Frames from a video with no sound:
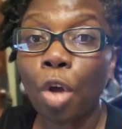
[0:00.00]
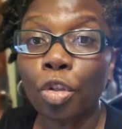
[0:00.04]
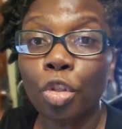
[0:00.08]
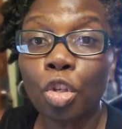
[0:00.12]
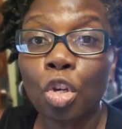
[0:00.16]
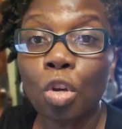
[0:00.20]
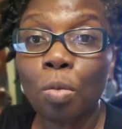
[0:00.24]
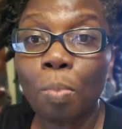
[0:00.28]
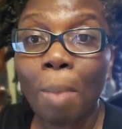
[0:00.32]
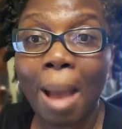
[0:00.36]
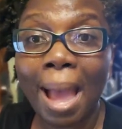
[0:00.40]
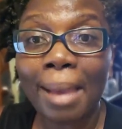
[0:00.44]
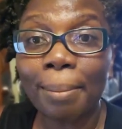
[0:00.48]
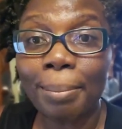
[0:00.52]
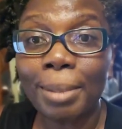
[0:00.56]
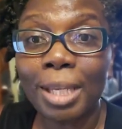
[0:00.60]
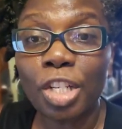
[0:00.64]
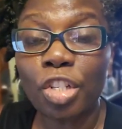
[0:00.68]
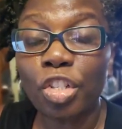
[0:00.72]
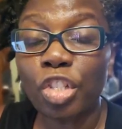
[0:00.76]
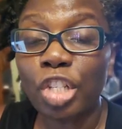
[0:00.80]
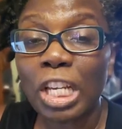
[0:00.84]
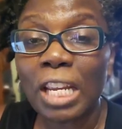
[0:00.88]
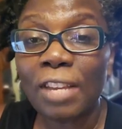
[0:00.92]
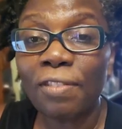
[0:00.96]
you might be
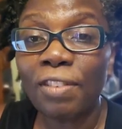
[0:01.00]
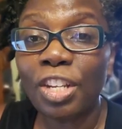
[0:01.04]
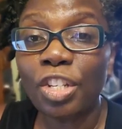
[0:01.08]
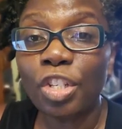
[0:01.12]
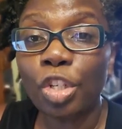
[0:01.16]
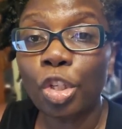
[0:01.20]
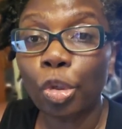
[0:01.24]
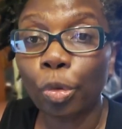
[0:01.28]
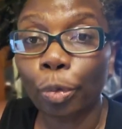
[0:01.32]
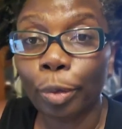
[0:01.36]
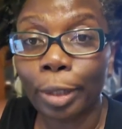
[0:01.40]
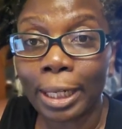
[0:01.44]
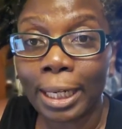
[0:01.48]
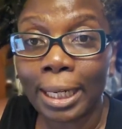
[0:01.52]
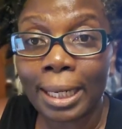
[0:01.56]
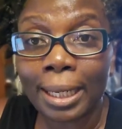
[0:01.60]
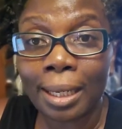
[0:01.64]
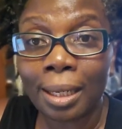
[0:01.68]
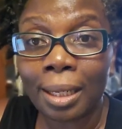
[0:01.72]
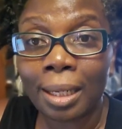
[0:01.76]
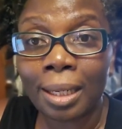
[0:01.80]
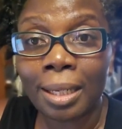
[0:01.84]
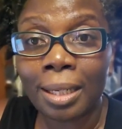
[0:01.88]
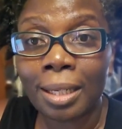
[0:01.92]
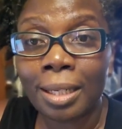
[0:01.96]
achieving
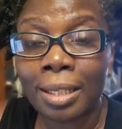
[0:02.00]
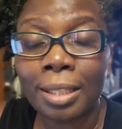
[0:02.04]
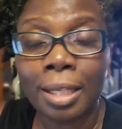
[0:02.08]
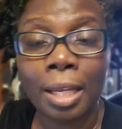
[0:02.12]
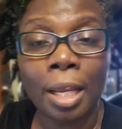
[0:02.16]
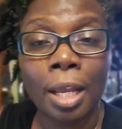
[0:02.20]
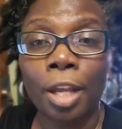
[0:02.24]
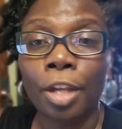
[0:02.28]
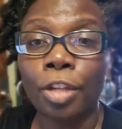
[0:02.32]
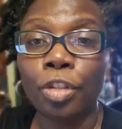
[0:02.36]
degrees,